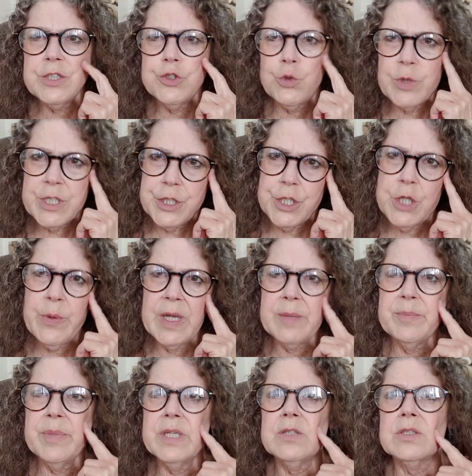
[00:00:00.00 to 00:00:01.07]
enjoyed doing
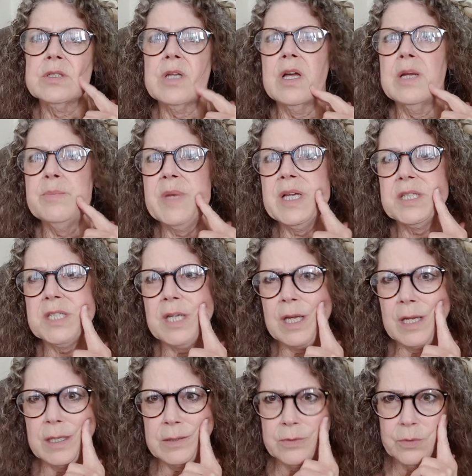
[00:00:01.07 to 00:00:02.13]
because I met
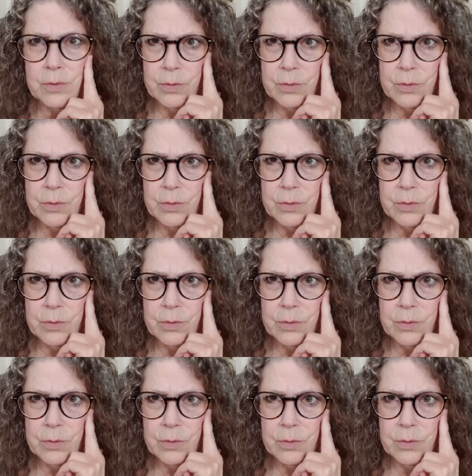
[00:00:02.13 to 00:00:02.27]
her